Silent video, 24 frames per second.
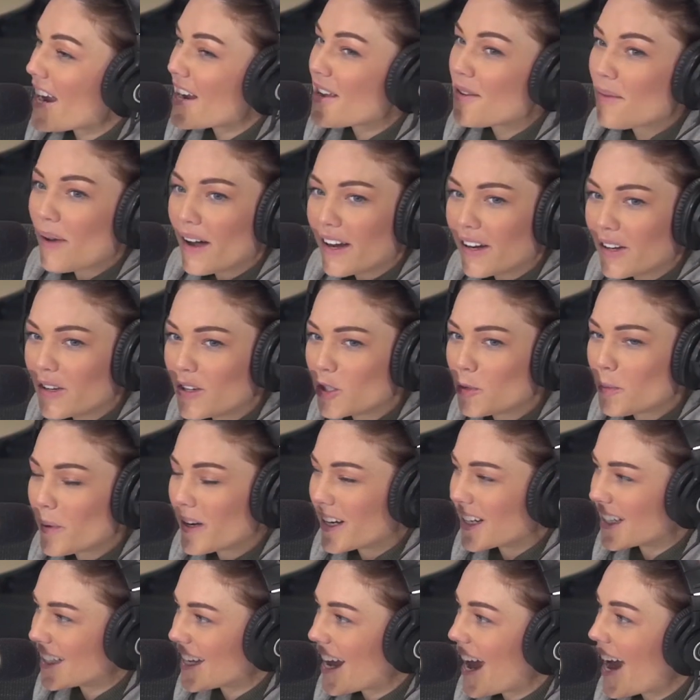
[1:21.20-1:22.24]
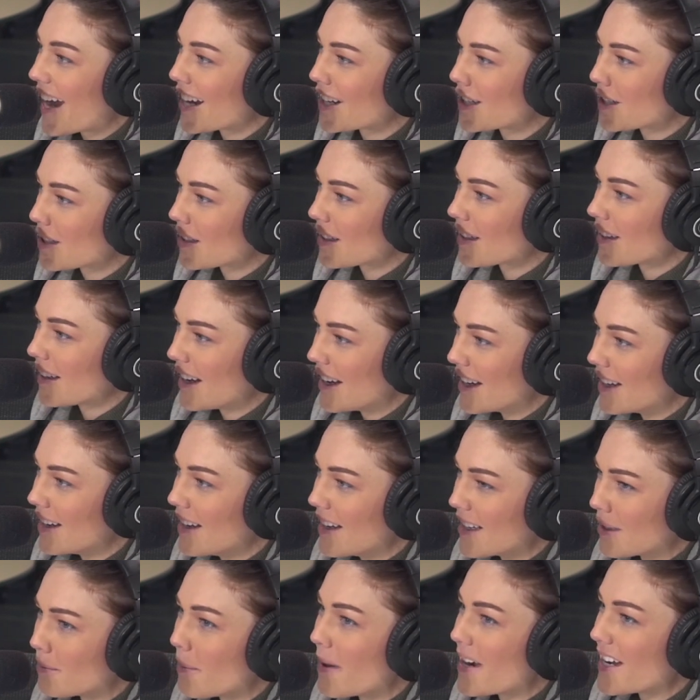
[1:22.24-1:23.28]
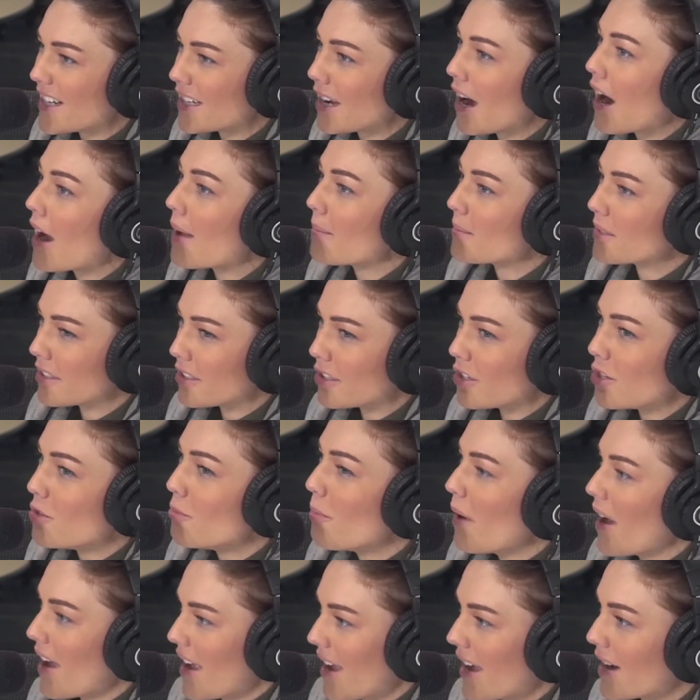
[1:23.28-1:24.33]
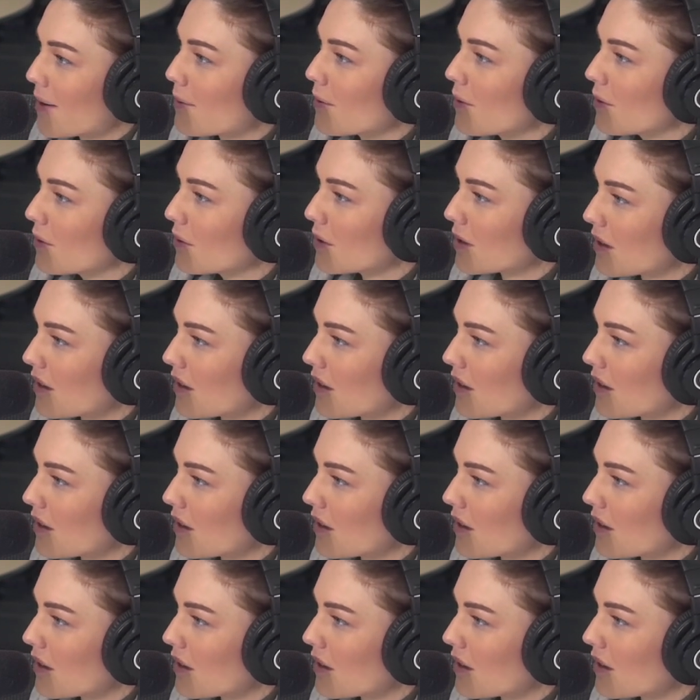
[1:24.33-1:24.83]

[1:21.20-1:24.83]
anyone who's been attacked as many times as you by animals.